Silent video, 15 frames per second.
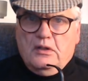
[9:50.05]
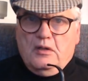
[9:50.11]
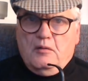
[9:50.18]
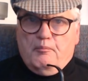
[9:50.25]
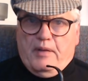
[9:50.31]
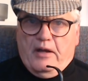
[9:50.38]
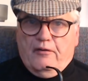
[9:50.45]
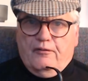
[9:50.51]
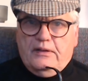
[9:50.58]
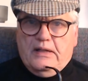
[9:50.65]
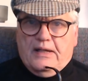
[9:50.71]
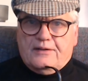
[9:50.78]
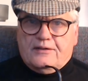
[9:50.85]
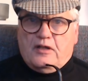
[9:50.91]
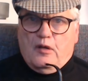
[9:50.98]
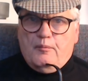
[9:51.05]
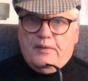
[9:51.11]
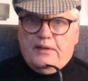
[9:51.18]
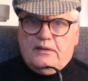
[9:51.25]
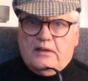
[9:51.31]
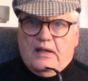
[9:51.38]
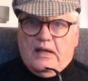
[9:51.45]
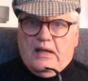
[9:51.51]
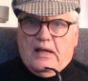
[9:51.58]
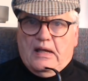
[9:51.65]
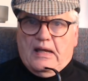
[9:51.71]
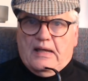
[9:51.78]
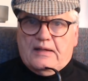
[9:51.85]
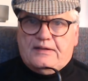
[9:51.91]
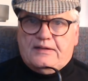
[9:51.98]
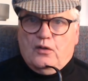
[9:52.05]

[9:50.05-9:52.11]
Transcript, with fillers: Barry had come in as he